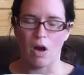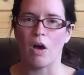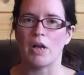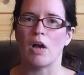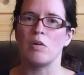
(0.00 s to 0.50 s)

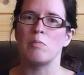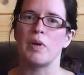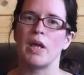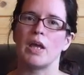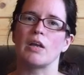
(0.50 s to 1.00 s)
I
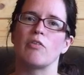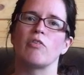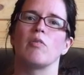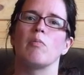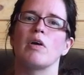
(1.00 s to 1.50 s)

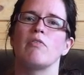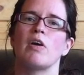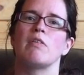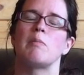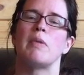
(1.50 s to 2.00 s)
unpicked my
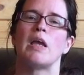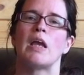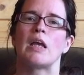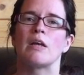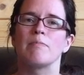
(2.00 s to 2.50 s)
very
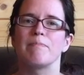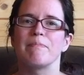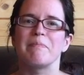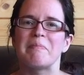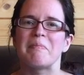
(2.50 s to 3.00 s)
being,
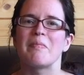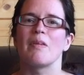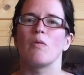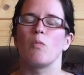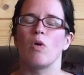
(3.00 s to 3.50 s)

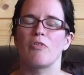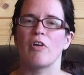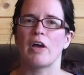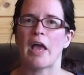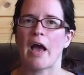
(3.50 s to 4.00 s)

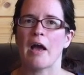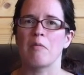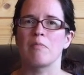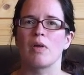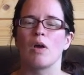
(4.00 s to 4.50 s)
what I
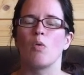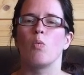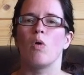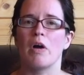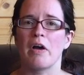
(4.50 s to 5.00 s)
am,
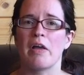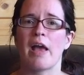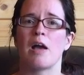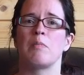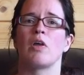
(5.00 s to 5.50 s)
why I
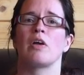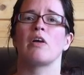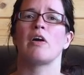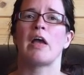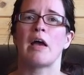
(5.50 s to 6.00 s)
am
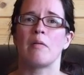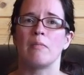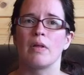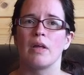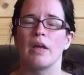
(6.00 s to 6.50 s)
like I
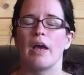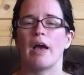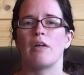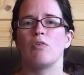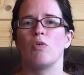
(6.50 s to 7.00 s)
am,
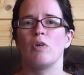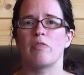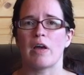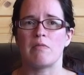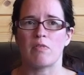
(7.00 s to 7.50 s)
and all of
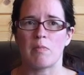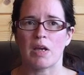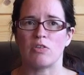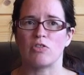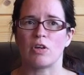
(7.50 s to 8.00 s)
that
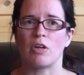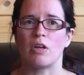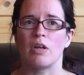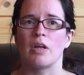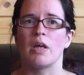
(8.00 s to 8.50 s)

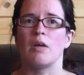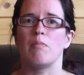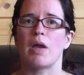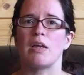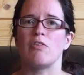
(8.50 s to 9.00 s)
information
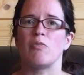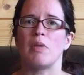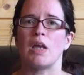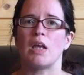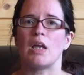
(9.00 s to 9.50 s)
made
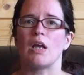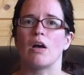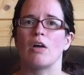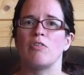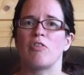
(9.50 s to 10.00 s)
me
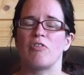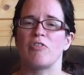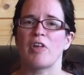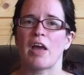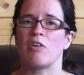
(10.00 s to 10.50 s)

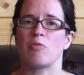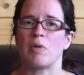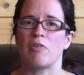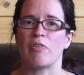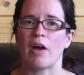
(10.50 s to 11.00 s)
understand
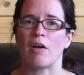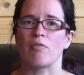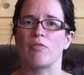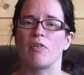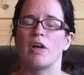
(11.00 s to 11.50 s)
myself